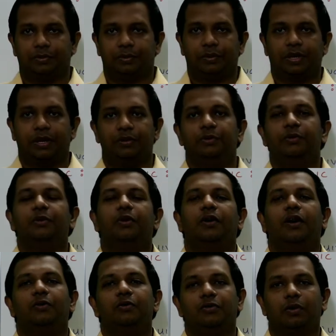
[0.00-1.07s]
Okay, you know
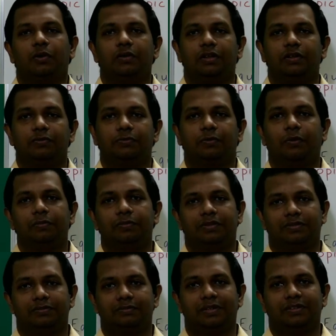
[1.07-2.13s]
how salt is formed.
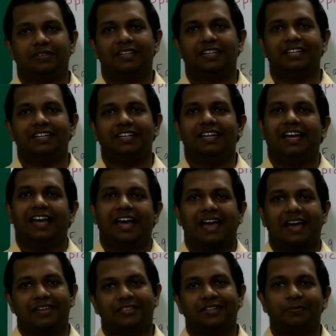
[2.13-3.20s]
Basically,
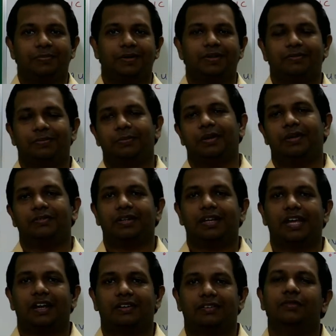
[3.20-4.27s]
acid plus base
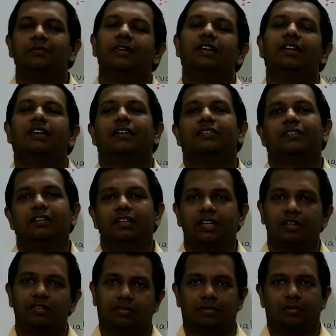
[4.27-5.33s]
reaction will result
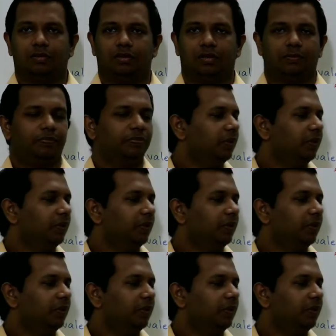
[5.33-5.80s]
in a salt.